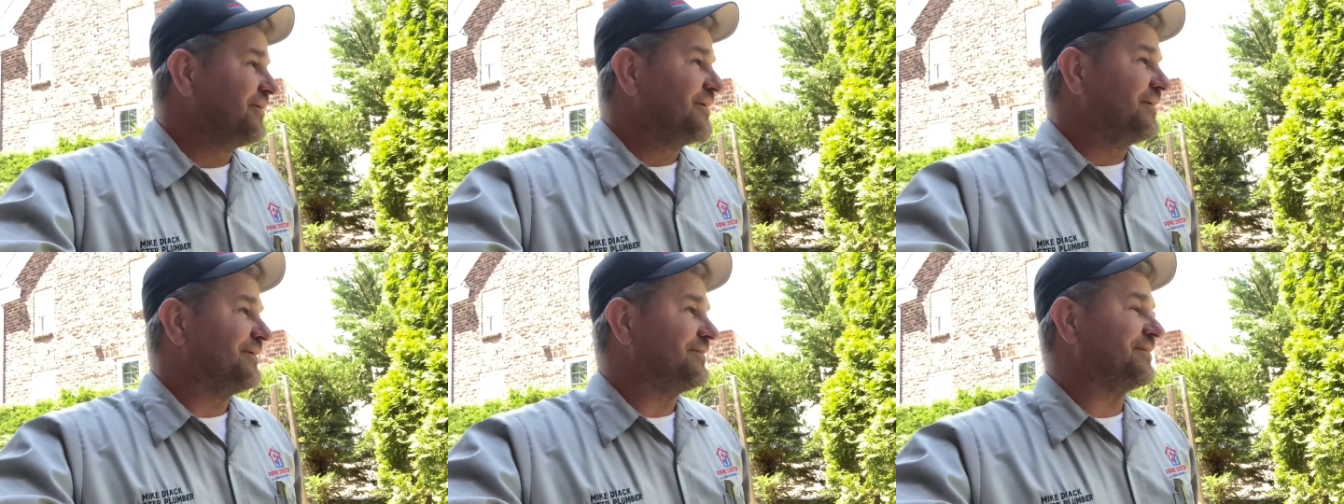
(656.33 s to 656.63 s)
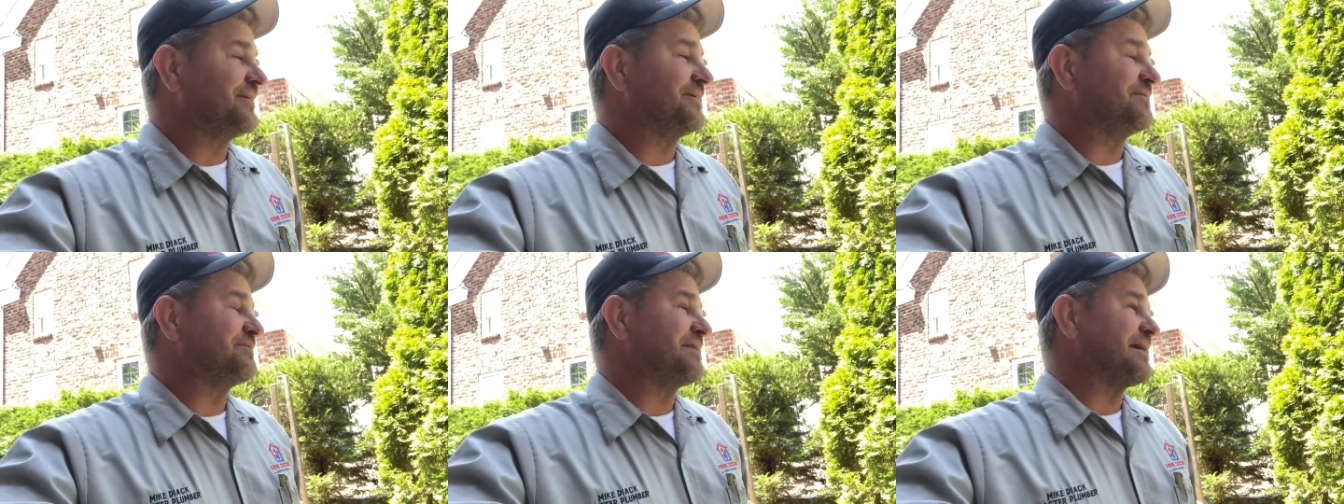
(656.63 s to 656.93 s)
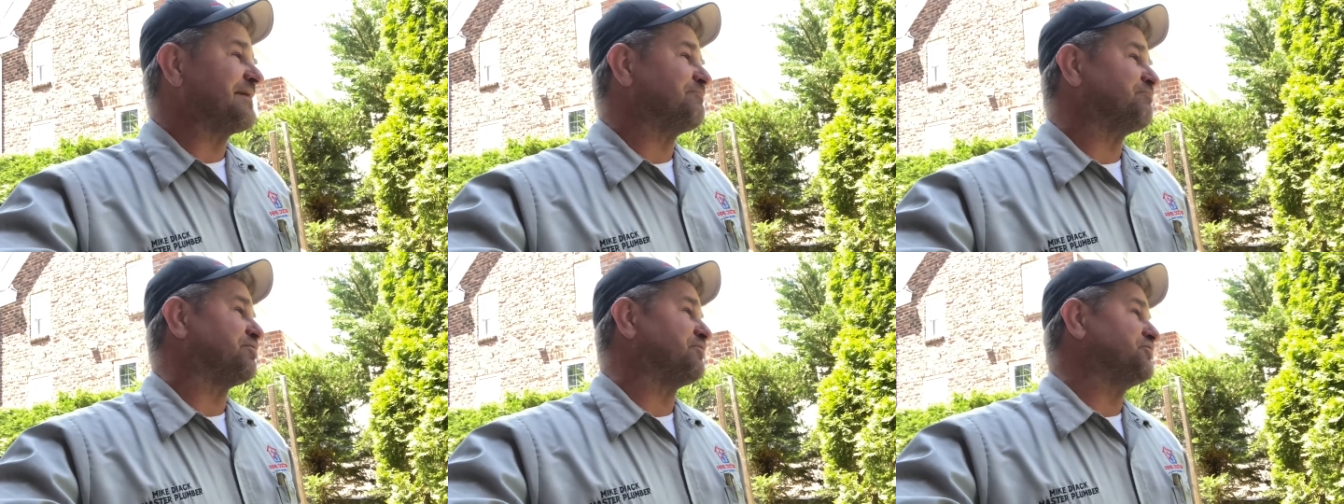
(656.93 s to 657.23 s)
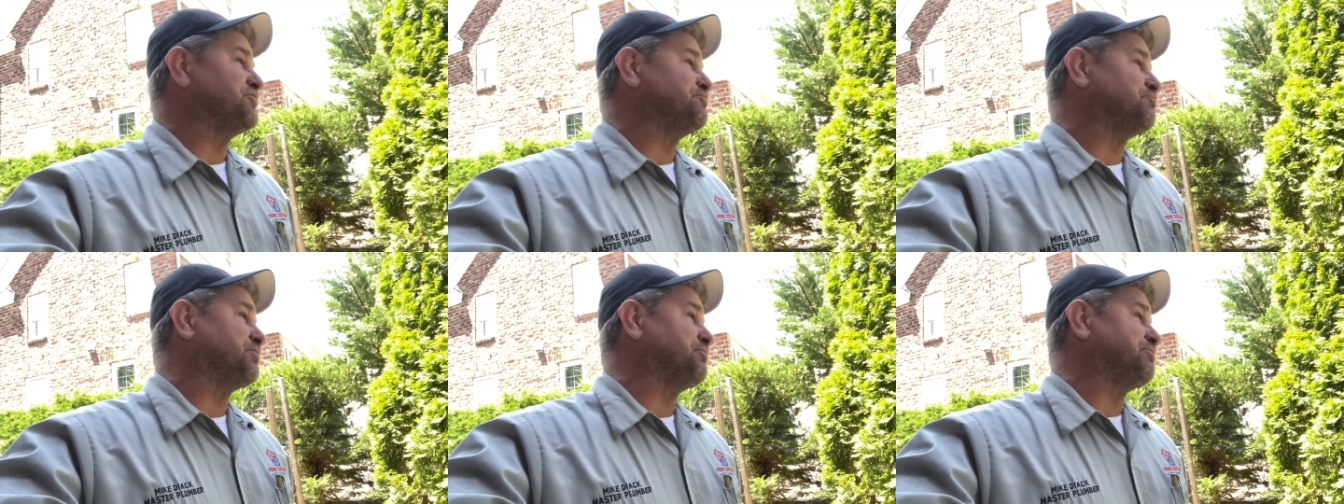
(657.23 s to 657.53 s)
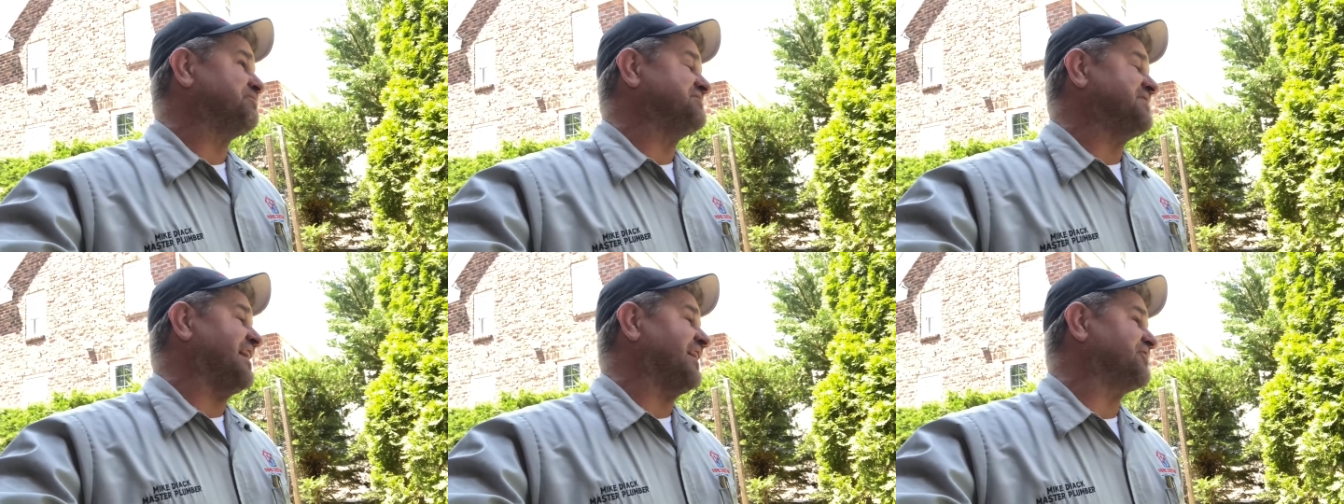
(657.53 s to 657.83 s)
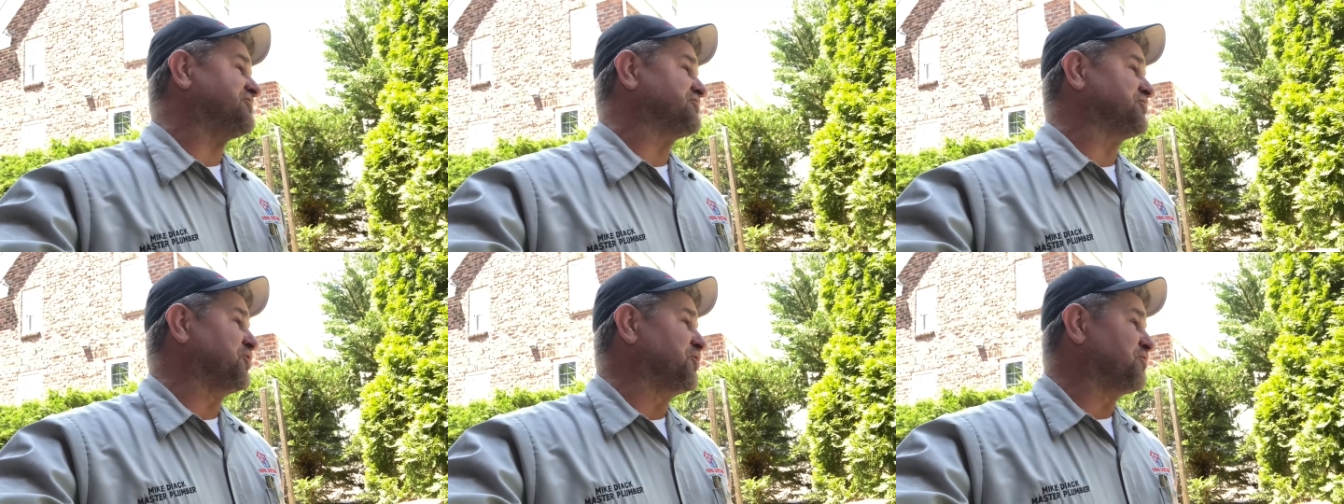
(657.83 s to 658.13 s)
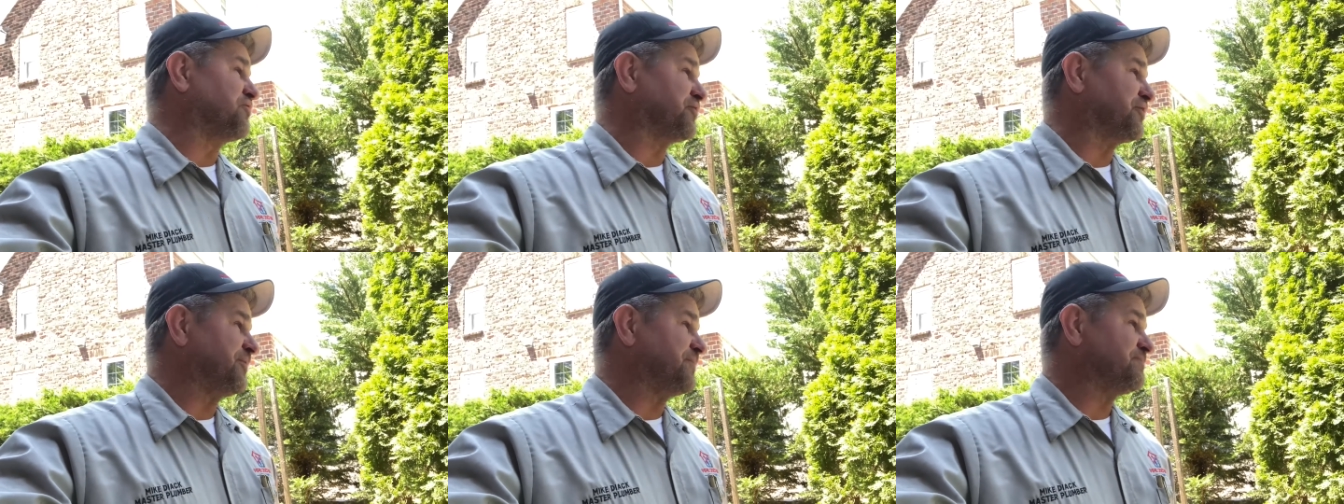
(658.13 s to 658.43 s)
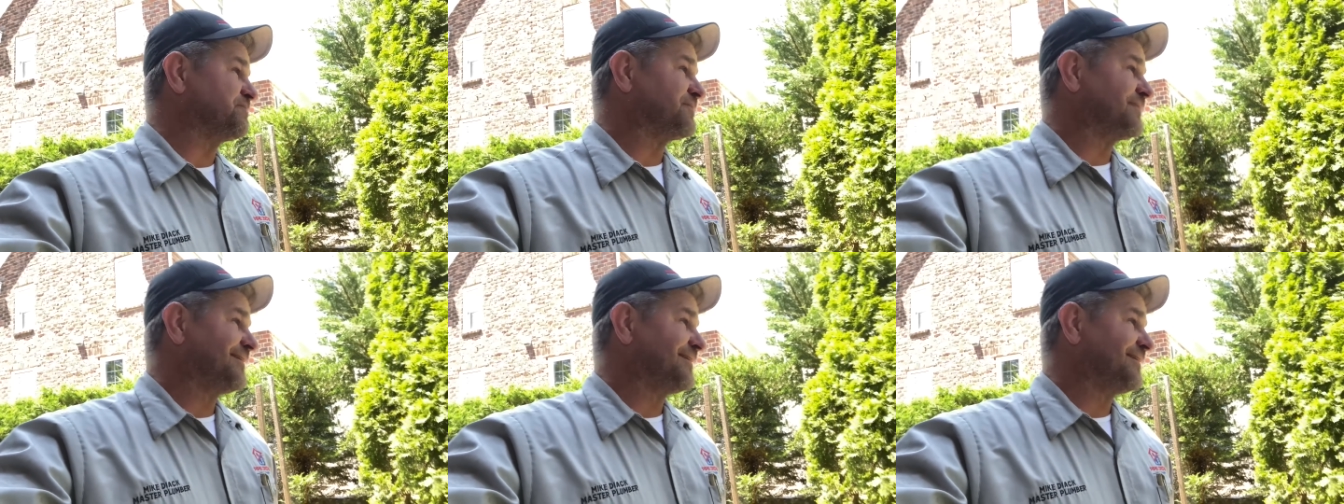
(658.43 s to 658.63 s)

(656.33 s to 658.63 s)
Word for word: and didn't like put protection over it.